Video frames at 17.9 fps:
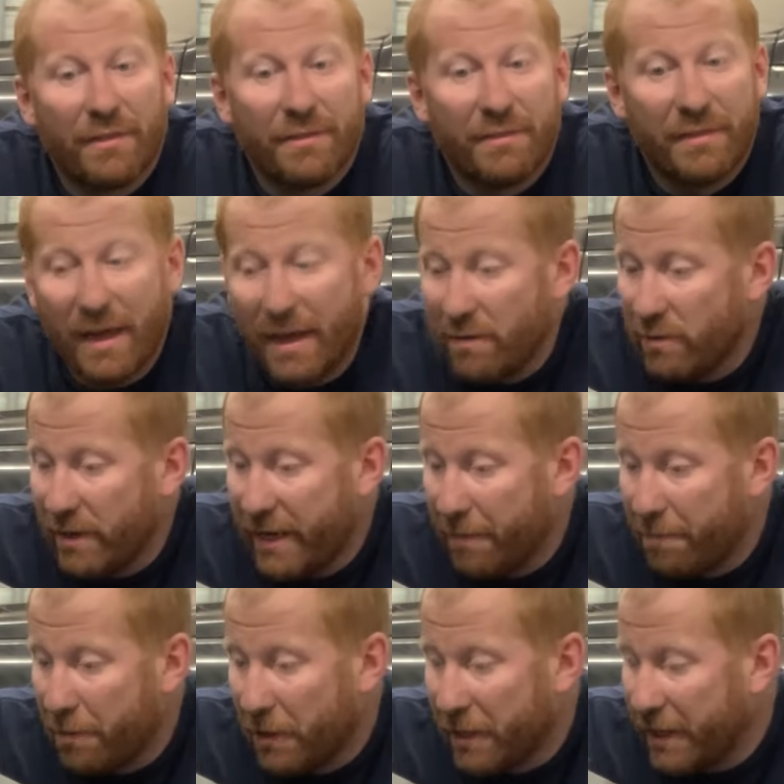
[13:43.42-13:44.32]
then we
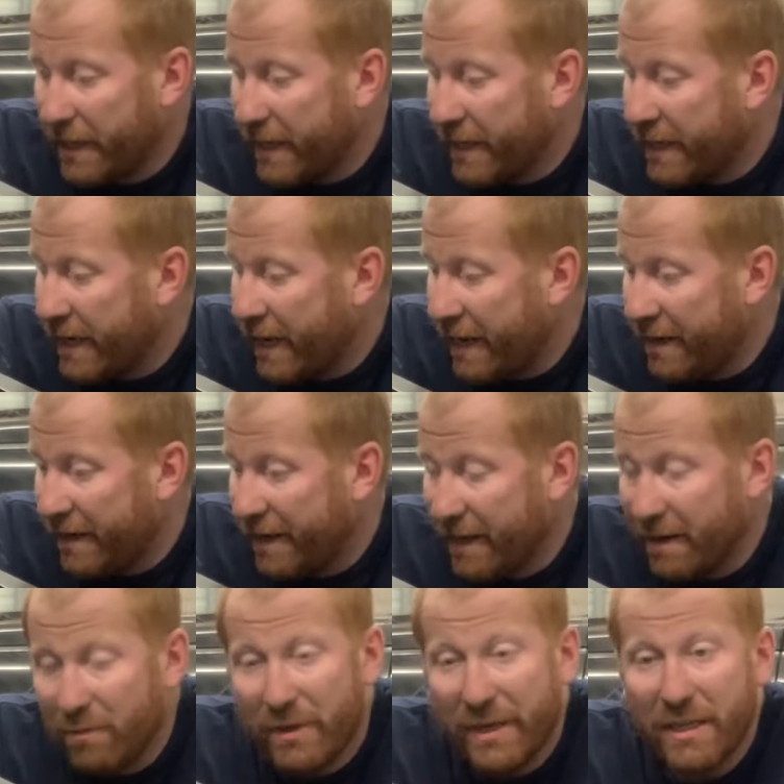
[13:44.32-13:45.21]
can put it in and
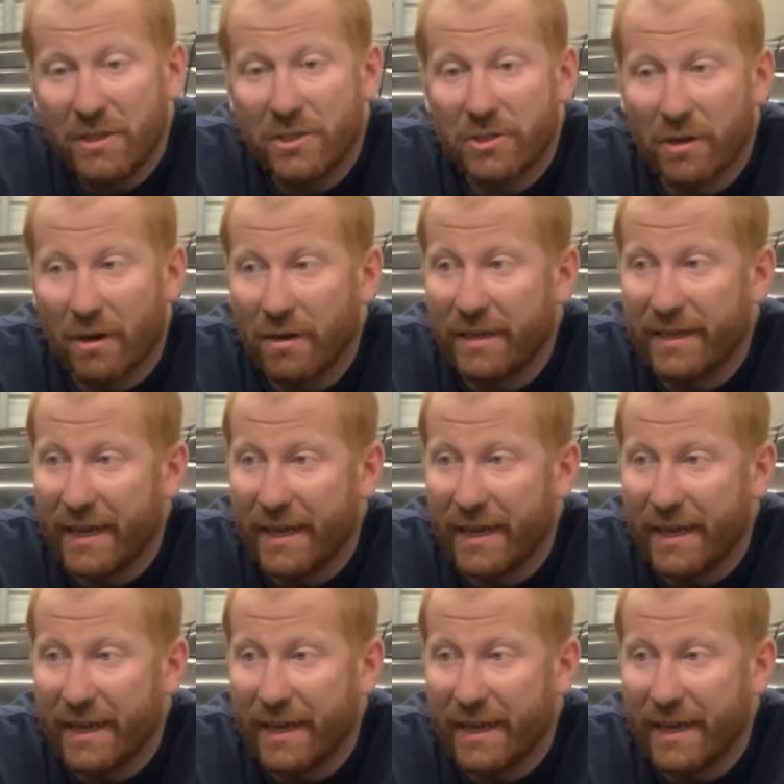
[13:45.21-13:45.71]
then we can start